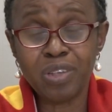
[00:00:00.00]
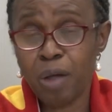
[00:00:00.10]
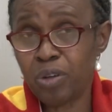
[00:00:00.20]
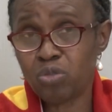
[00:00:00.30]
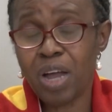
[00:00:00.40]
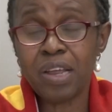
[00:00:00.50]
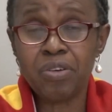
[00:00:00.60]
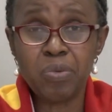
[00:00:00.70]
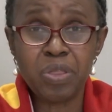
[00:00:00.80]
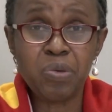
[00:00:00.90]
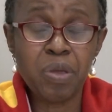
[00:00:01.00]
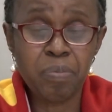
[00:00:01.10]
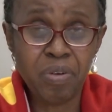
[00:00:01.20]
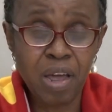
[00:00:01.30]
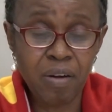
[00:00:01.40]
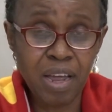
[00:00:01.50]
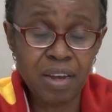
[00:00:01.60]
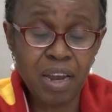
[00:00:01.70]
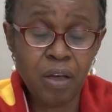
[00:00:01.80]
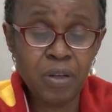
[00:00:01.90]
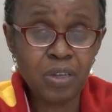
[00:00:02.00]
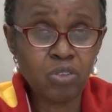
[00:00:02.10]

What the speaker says: I want to agree with you in prayer right now.